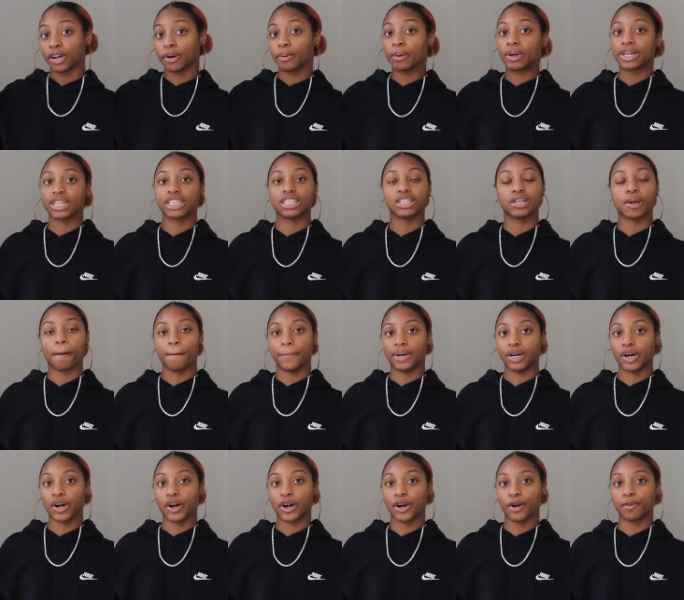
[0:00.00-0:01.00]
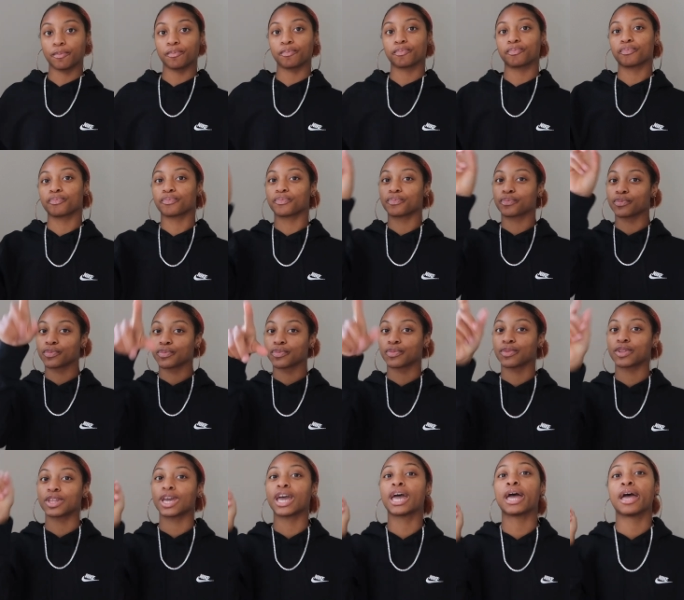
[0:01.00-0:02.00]
y'all wanna look bomb,
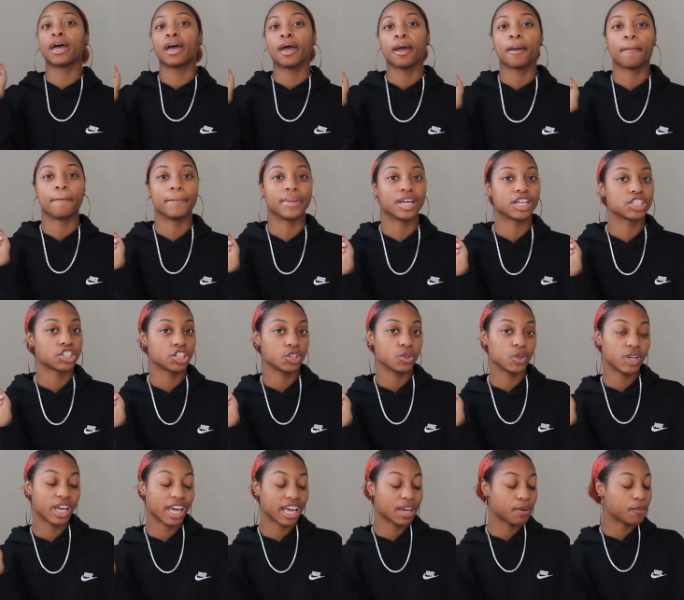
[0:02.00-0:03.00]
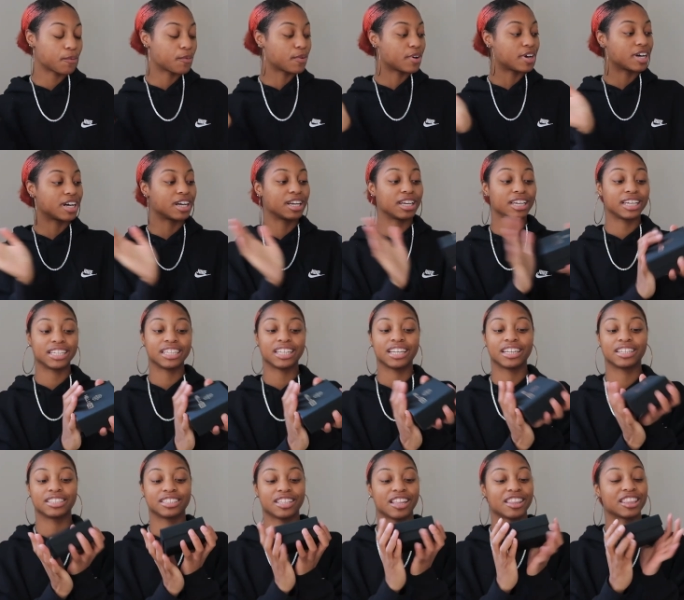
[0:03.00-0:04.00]
make sure you get one.